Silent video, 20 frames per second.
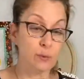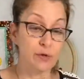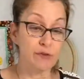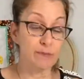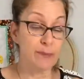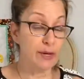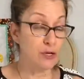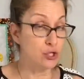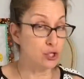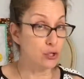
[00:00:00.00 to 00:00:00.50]

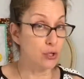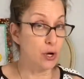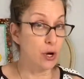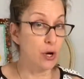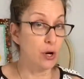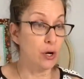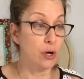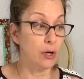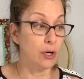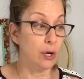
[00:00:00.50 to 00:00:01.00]
measured
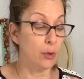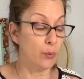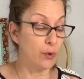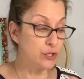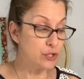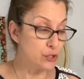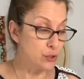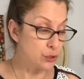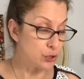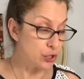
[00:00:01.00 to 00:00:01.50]
our
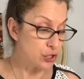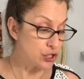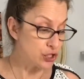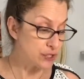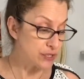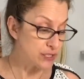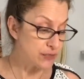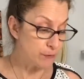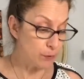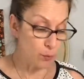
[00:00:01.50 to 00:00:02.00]
original
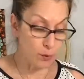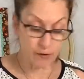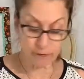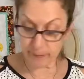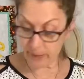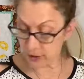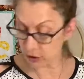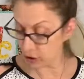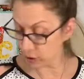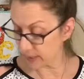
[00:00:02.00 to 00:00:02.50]
cushions for rough
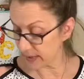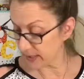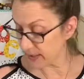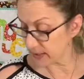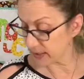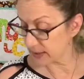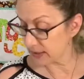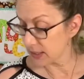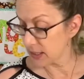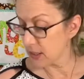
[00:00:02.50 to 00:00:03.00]

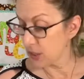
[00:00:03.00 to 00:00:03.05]
measurements.